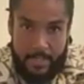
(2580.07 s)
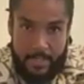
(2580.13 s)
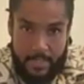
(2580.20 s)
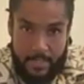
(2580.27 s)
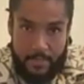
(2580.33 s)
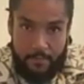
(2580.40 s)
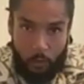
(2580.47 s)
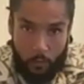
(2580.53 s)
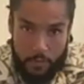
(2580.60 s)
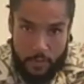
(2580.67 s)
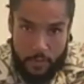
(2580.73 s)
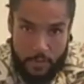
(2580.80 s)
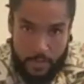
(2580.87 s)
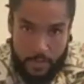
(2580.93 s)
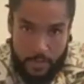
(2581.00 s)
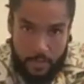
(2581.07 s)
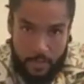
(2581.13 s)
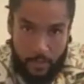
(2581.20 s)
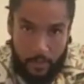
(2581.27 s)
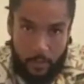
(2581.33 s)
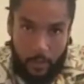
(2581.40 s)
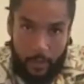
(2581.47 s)
consciousness,
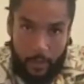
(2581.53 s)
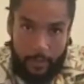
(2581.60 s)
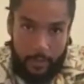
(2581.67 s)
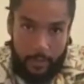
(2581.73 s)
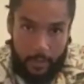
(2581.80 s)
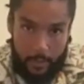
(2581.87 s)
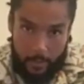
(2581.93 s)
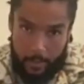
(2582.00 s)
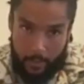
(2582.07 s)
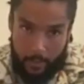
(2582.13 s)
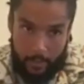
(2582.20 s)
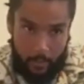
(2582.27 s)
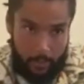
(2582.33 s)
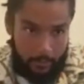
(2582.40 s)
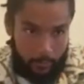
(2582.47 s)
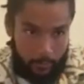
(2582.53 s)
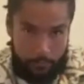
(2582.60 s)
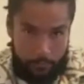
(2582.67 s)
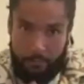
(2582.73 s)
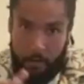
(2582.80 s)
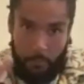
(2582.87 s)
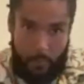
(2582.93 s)
like you're
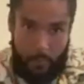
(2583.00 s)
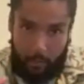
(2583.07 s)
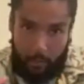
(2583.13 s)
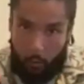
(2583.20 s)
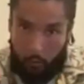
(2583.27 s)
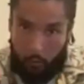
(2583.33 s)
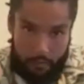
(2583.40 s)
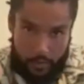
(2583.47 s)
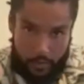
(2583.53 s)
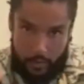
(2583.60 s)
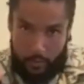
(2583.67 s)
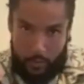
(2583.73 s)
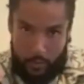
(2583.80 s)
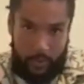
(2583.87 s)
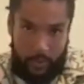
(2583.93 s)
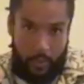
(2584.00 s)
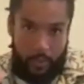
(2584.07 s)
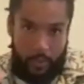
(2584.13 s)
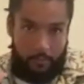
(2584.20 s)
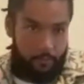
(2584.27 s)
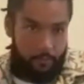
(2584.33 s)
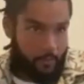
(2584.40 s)
floating off into a
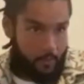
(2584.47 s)
kind of